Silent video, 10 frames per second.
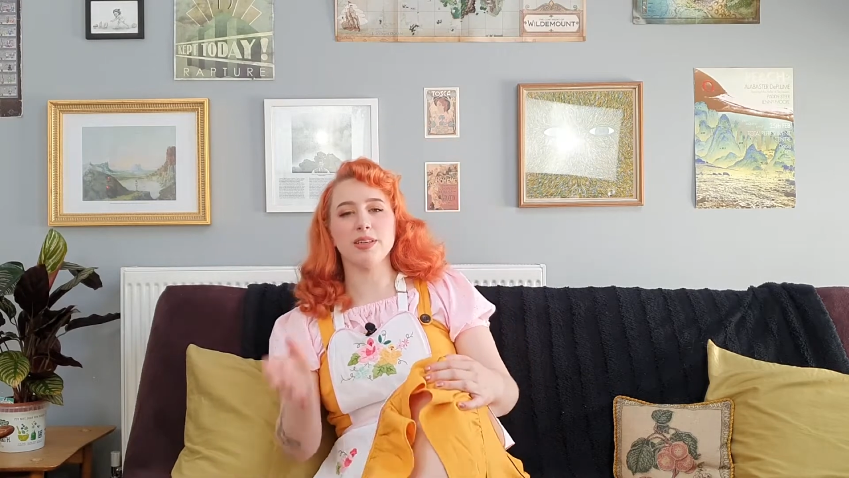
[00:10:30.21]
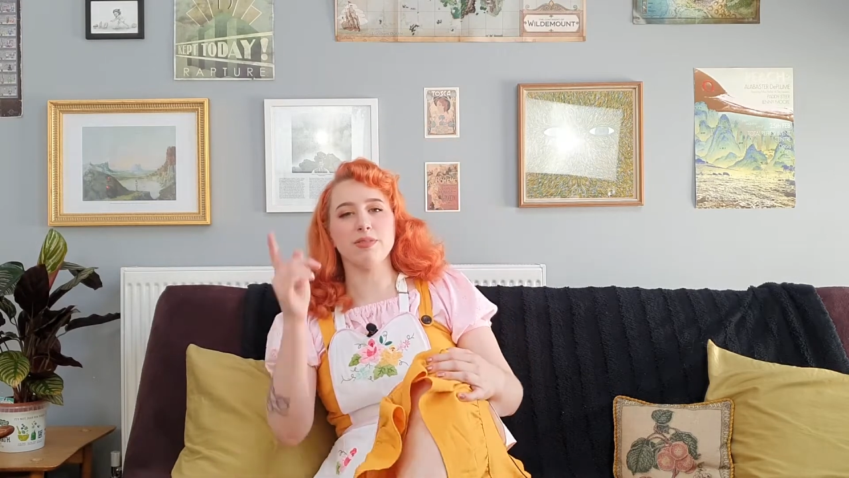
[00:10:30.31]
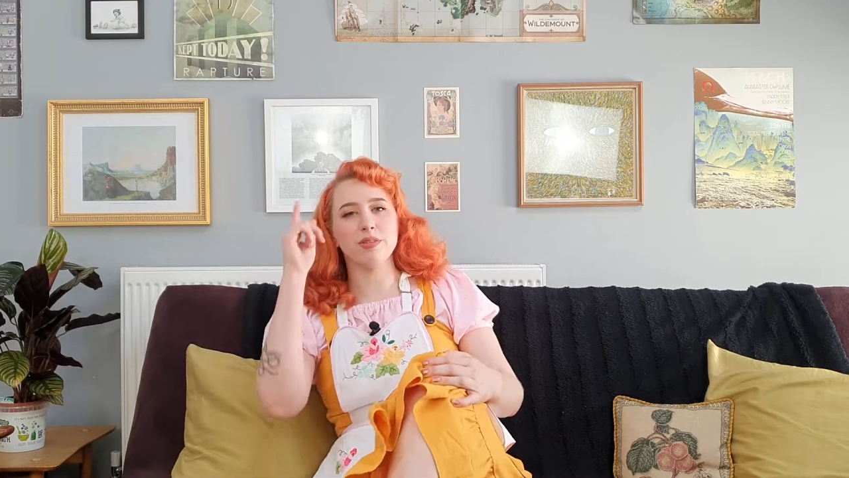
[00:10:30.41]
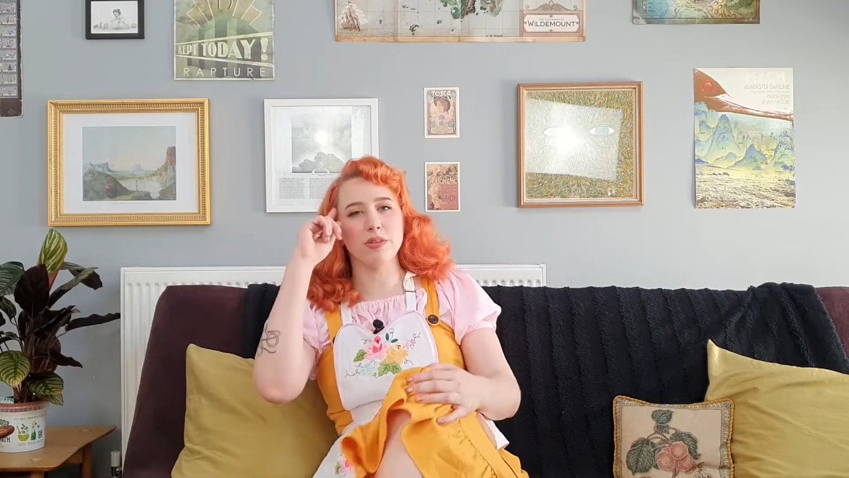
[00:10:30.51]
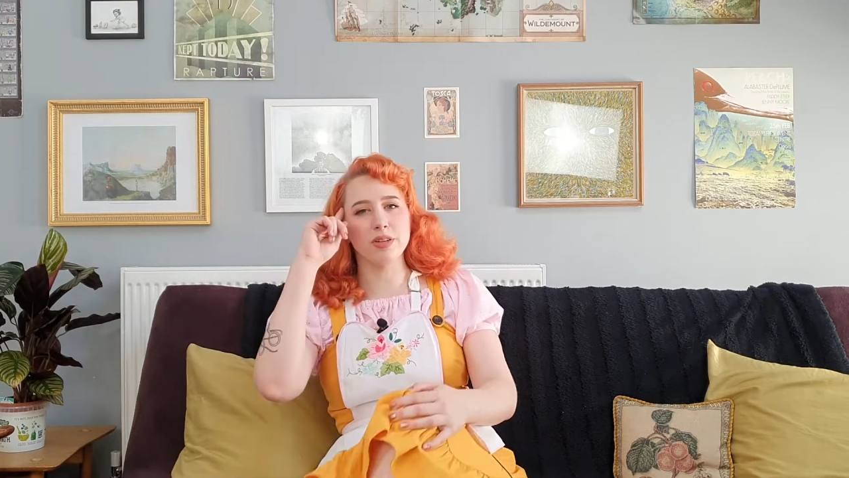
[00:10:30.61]

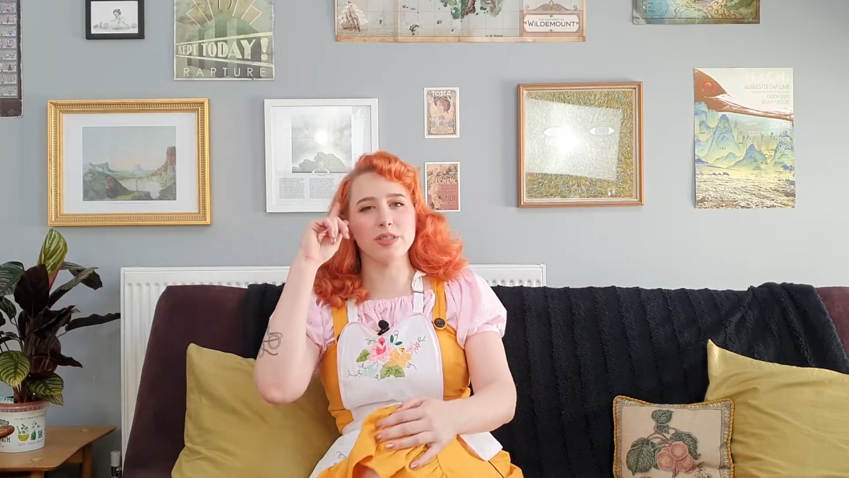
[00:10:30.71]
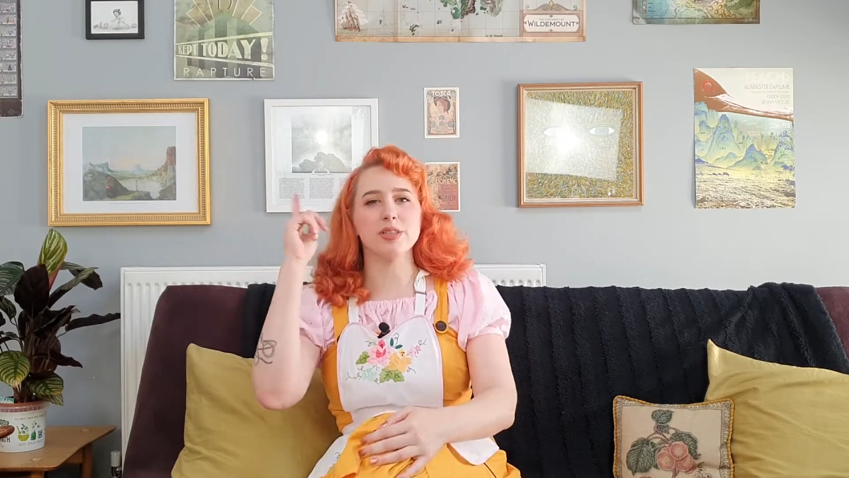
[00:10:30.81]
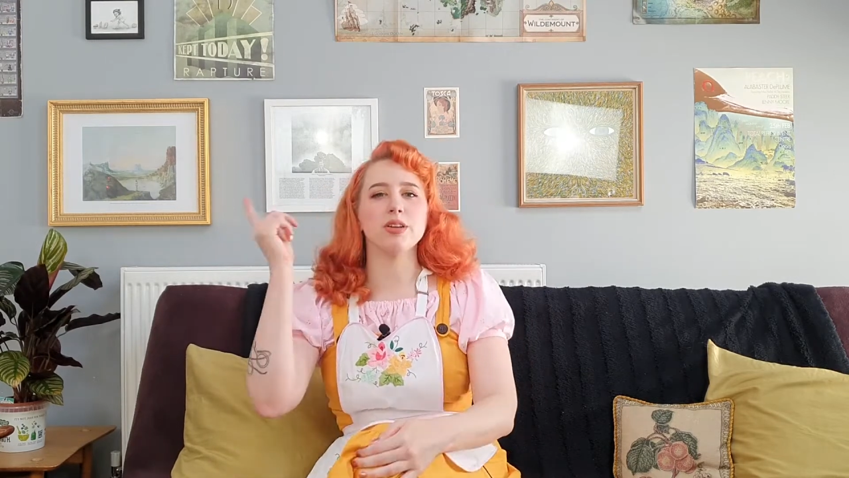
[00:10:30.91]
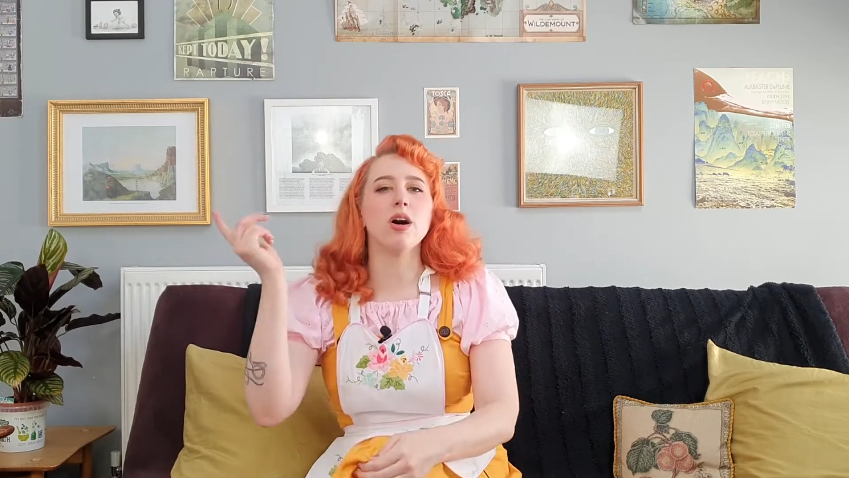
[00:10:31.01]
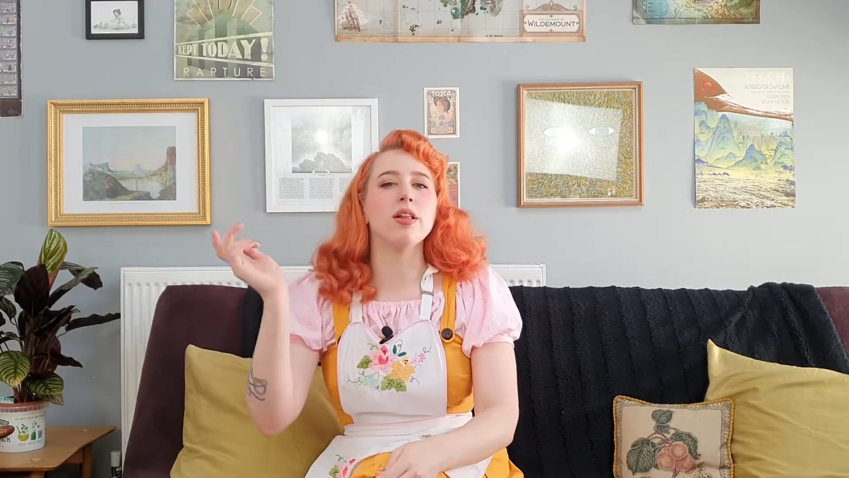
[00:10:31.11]
difficult is
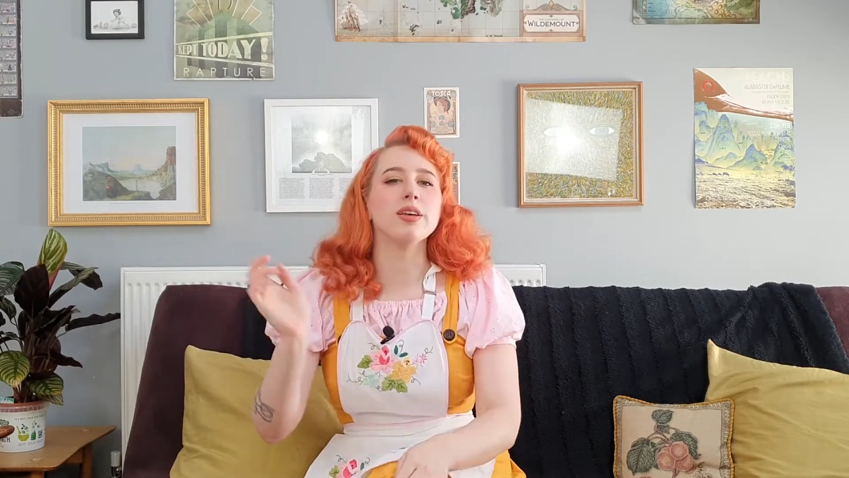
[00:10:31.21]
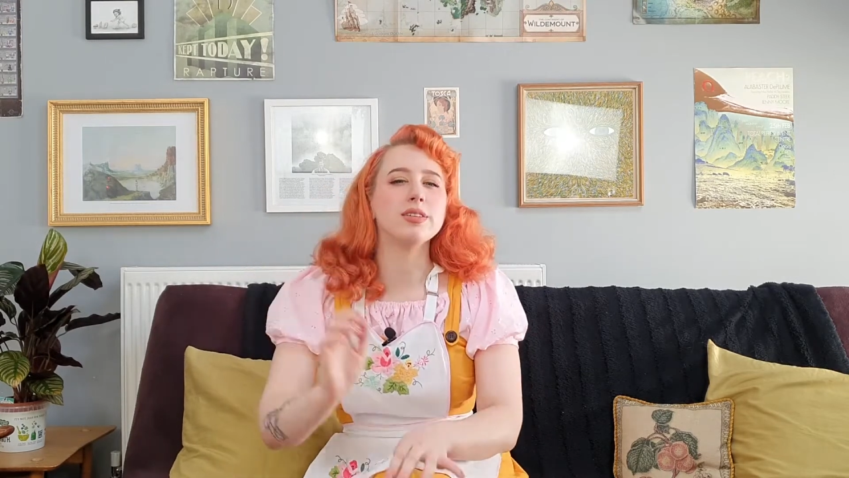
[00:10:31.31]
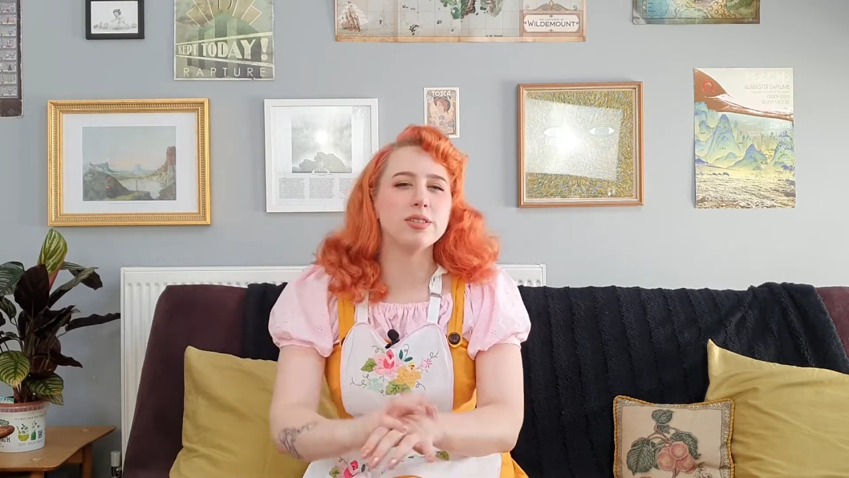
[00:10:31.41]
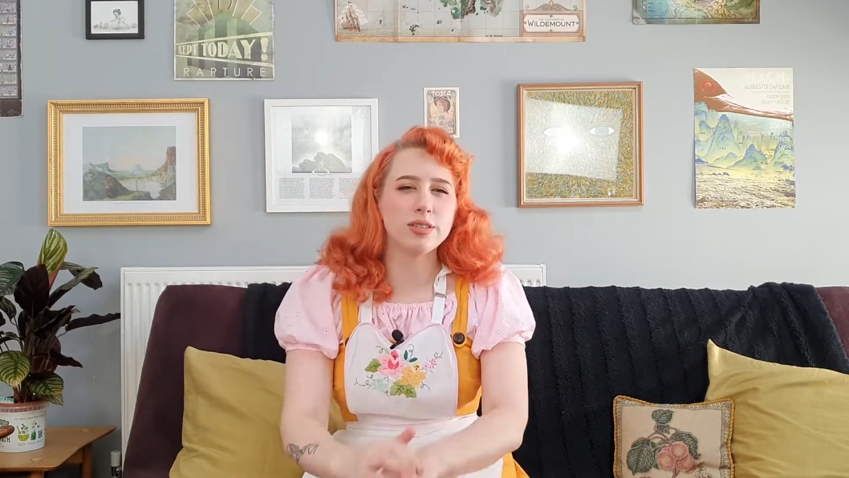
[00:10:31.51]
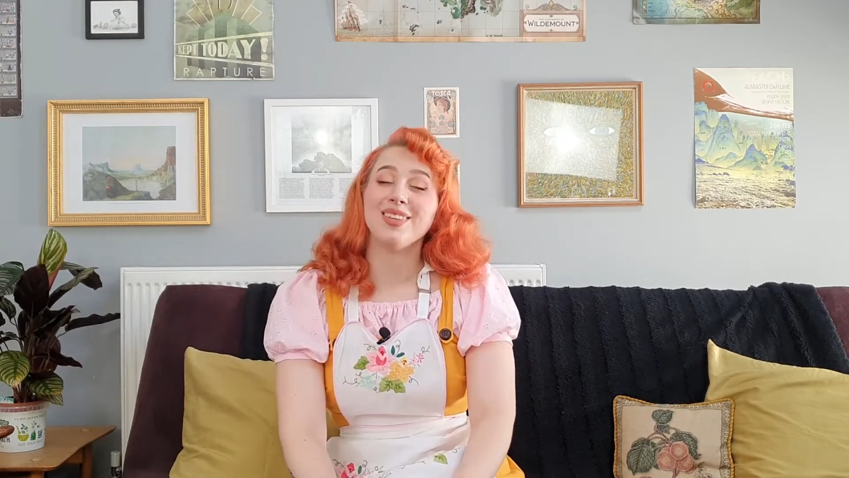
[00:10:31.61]
the
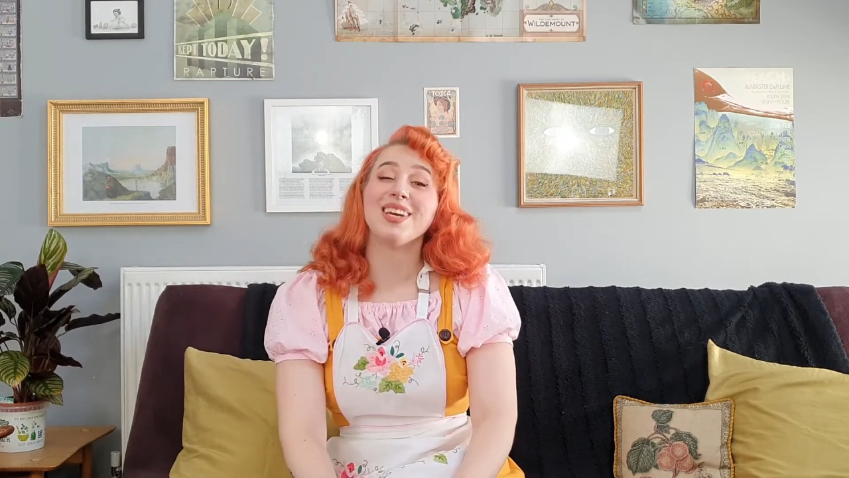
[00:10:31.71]
knowledge.